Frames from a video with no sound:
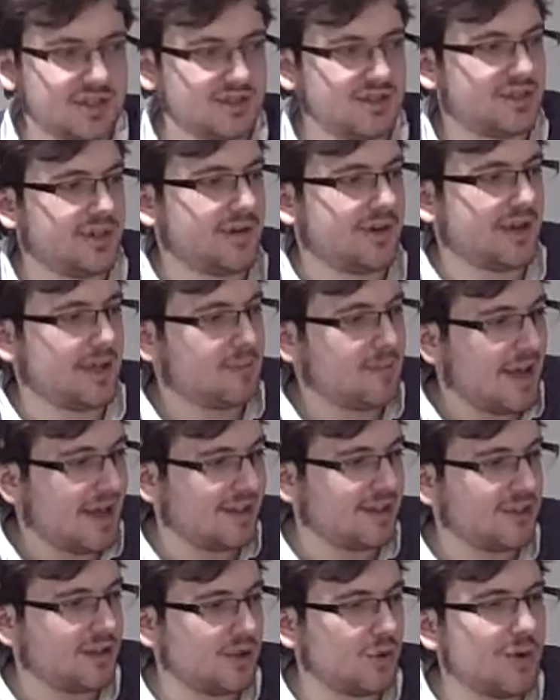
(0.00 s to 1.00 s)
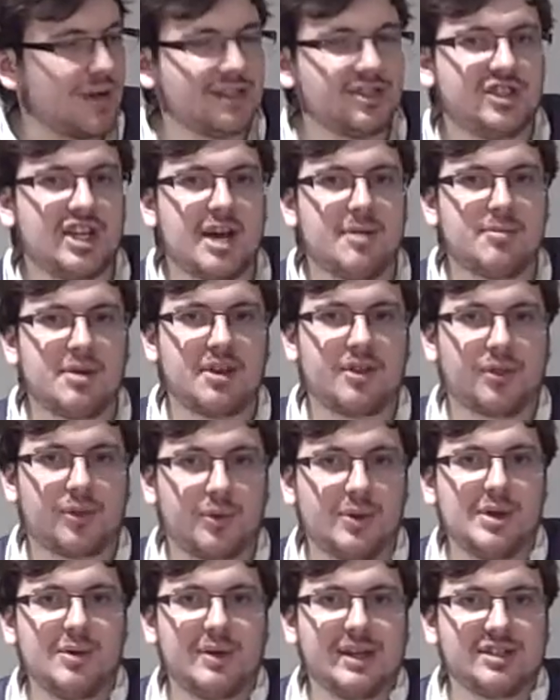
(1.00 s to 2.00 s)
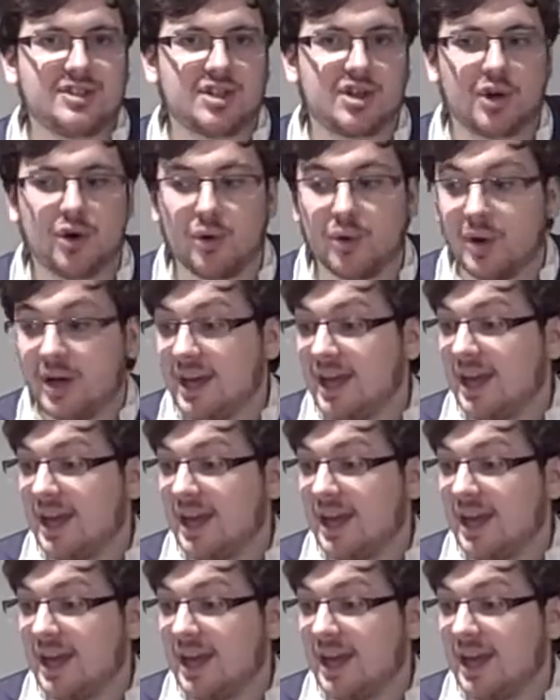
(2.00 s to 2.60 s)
considering he pinned the US champion 3 weeks ago.